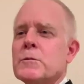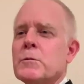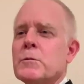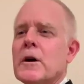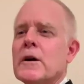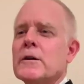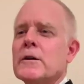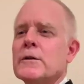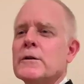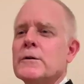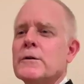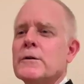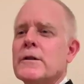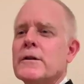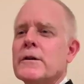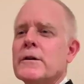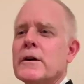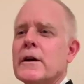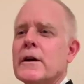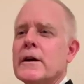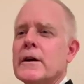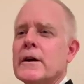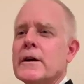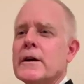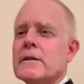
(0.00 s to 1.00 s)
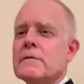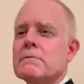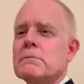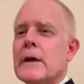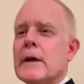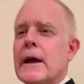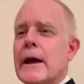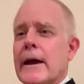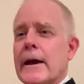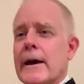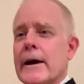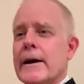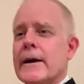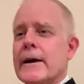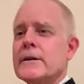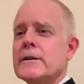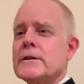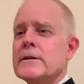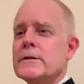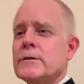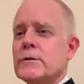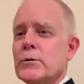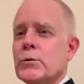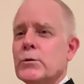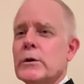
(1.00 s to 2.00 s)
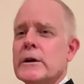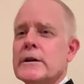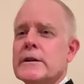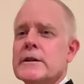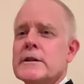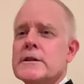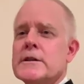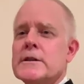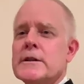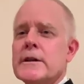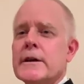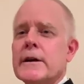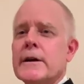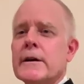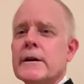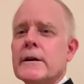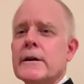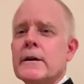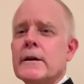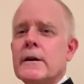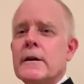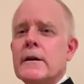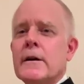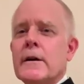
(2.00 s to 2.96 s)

Martin Luther King and witnessing